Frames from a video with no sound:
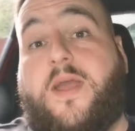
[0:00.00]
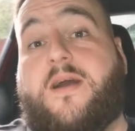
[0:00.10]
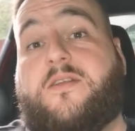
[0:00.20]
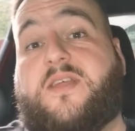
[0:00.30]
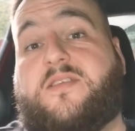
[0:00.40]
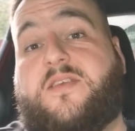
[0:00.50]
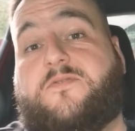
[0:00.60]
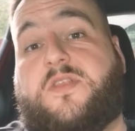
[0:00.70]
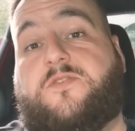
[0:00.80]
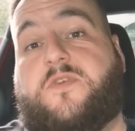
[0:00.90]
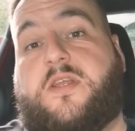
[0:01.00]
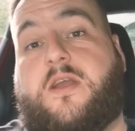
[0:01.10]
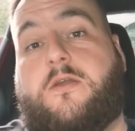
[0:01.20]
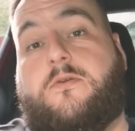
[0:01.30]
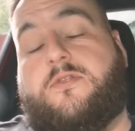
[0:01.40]
Okay guys, that's it for this
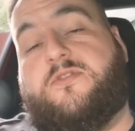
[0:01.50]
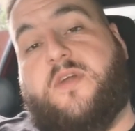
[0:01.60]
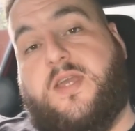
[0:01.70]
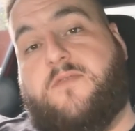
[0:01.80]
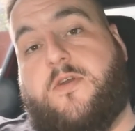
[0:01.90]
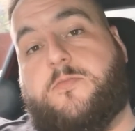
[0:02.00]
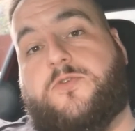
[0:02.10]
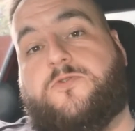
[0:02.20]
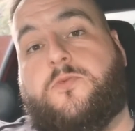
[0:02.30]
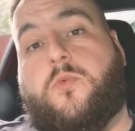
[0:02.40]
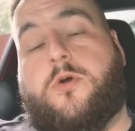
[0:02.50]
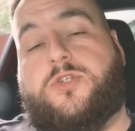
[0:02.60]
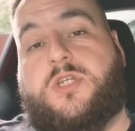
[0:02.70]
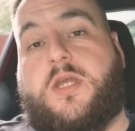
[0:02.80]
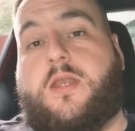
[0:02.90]
video. Thank you very much for
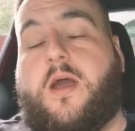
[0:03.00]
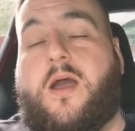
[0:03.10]
watching.